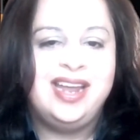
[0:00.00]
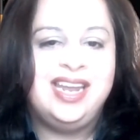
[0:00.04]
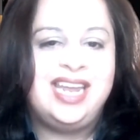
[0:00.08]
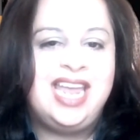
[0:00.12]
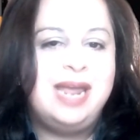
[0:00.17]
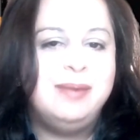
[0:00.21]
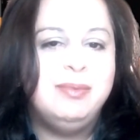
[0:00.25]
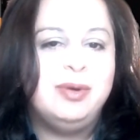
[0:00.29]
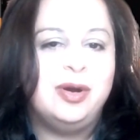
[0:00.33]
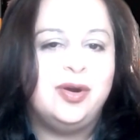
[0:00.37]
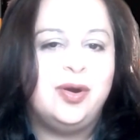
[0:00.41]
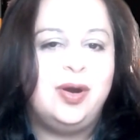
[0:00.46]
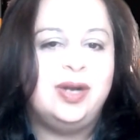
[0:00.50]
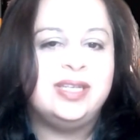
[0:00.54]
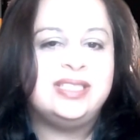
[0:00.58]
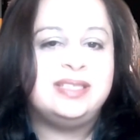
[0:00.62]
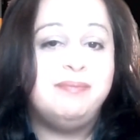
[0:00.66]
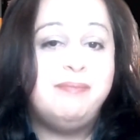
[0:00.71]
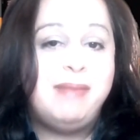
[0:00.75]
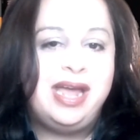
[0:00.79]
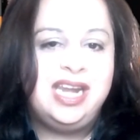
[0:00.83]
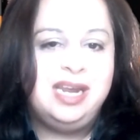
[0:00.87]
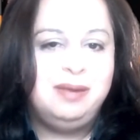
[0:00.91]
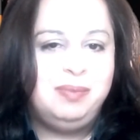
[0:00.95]
I came across
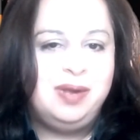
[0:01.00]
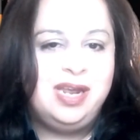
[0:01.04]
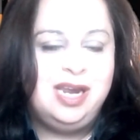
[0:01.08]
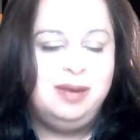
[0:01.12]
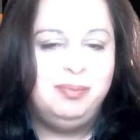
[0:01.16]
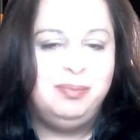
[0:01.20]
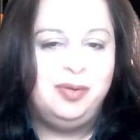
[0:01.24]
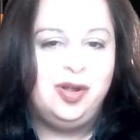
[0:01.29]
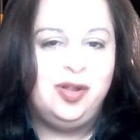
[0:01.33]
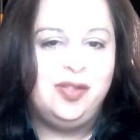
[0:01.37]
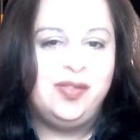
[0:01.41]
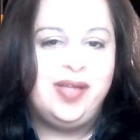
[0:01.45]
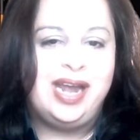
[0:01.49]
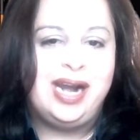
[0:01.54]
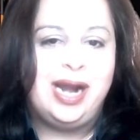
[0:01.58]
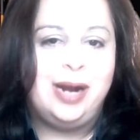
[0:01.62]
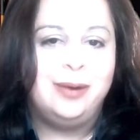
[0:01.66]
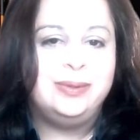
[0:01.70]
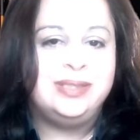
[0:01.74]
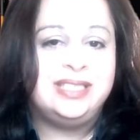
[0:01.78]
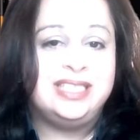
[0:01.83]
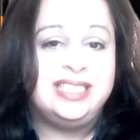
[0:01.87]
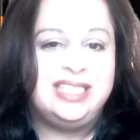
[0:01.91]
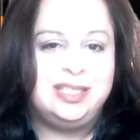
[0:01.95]
many people that I
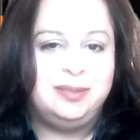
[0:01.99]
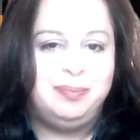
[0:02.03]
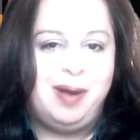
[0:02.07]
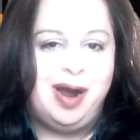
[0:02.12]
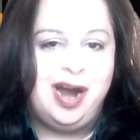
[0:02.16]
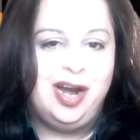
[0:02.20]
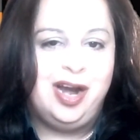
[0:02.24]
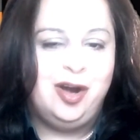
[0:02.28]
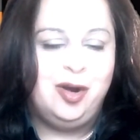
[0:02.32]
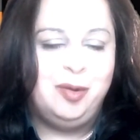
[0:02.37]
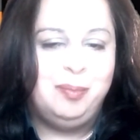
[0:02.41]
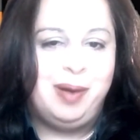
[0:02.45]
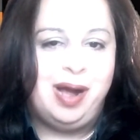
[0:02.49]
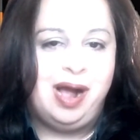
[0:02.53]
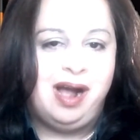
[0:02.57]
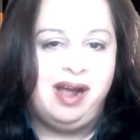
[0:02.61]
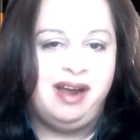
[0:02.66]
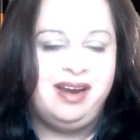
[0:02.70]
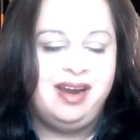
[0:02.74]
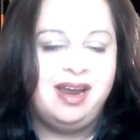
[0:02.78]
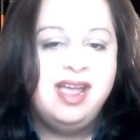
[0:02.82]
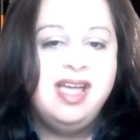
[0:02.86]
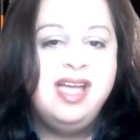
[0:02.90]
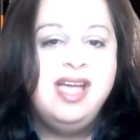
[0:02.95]
was inspired
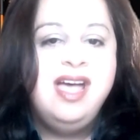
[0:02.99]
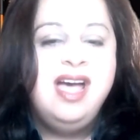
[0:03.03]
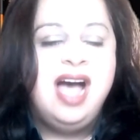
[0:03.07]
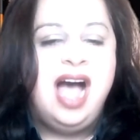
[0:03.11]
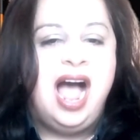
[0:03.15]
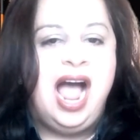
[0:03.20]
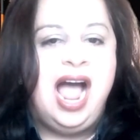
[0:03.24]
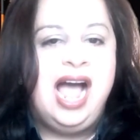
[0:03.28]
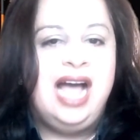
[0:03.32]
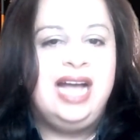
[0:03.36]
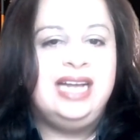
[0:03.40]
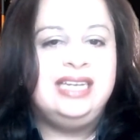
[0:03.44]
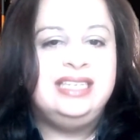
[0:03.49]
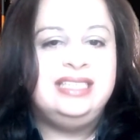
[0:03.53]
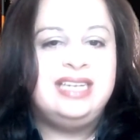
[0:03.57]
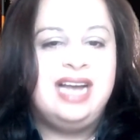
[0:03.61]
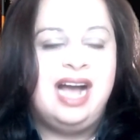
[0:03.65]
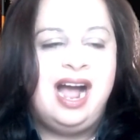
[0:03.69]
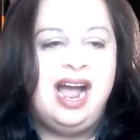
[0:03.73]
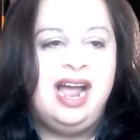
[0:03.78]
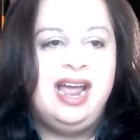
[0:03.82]
by, and